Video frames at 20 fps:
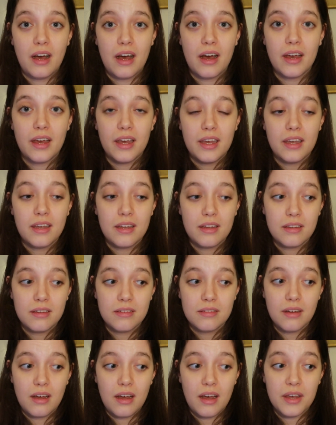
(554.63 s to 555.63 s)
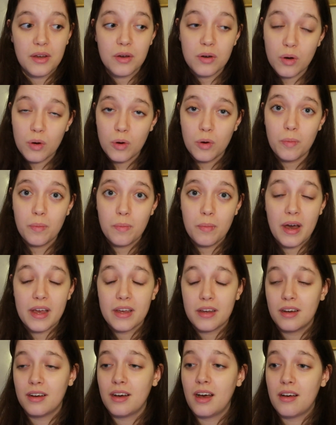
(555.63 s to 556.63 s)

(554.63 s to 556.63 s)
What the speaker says: I hope, my